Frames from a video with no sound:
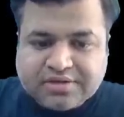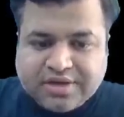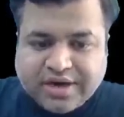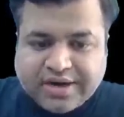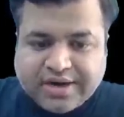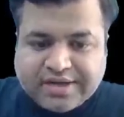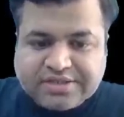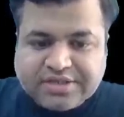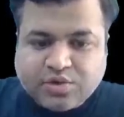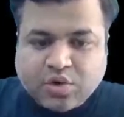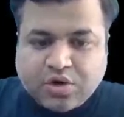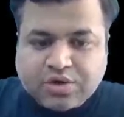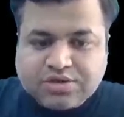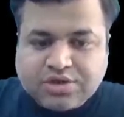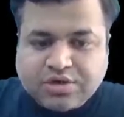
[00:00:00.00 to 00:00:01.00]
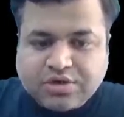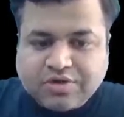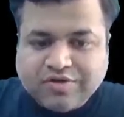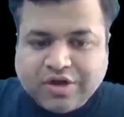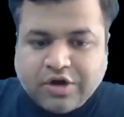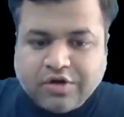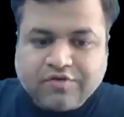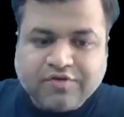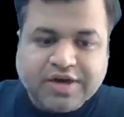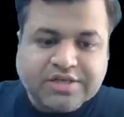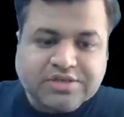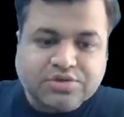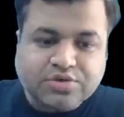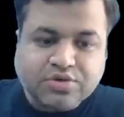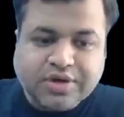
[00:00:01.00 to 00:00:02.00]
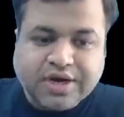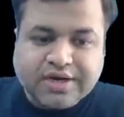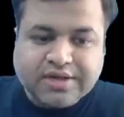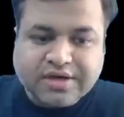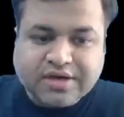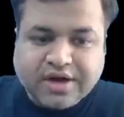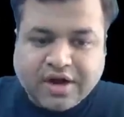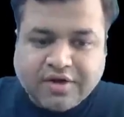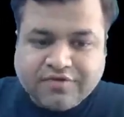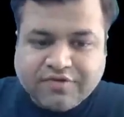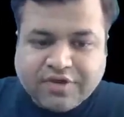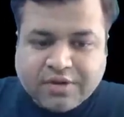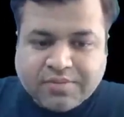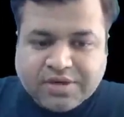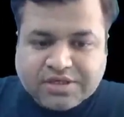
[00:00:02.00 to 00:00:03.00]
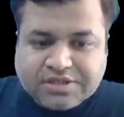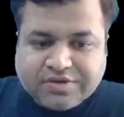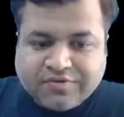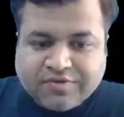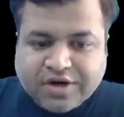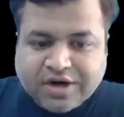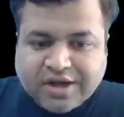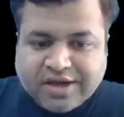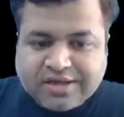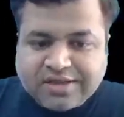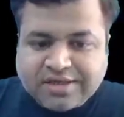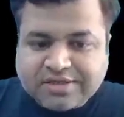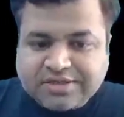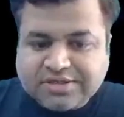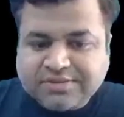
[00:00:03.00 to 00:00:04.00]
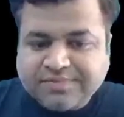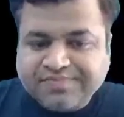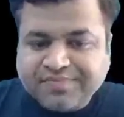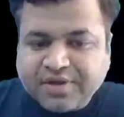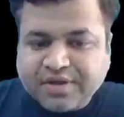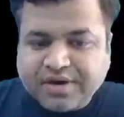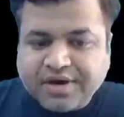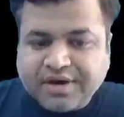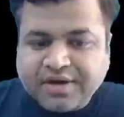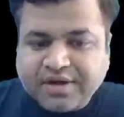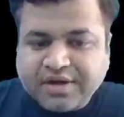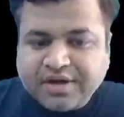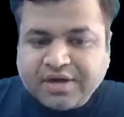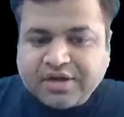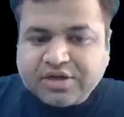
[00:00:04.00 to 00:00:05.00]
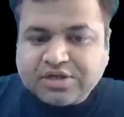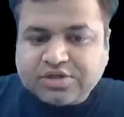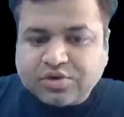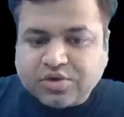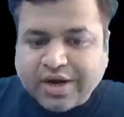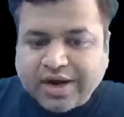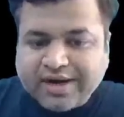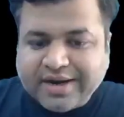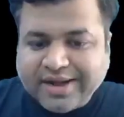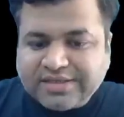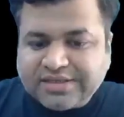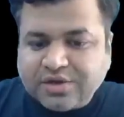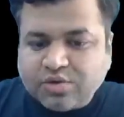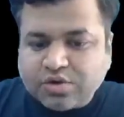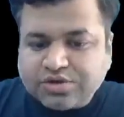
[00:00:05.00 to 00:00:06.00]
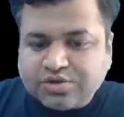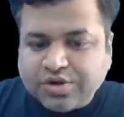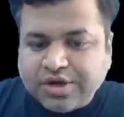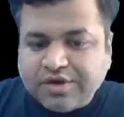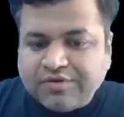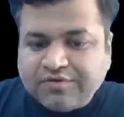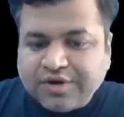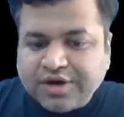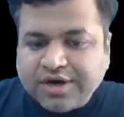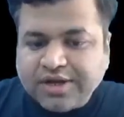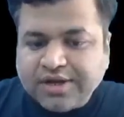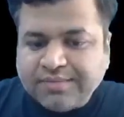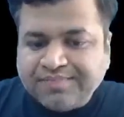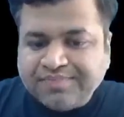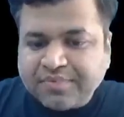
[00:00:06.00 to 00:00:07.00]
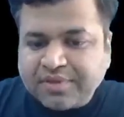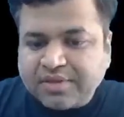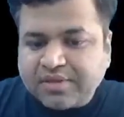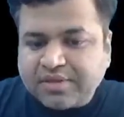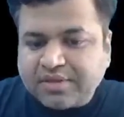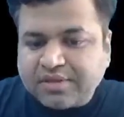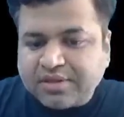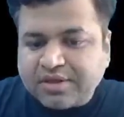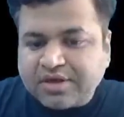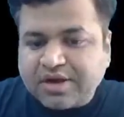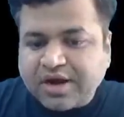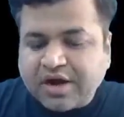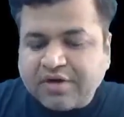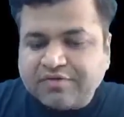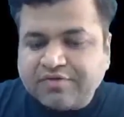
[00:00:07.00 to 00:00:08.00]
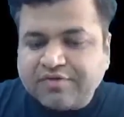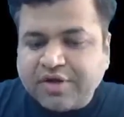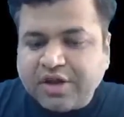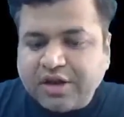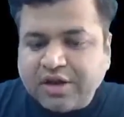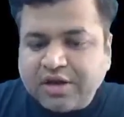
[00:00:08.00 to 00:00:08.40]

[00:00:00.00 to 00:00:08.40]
At x equal to 0, the value of y is 2, and the graph will be put like this. So at x equals to infinity, graph will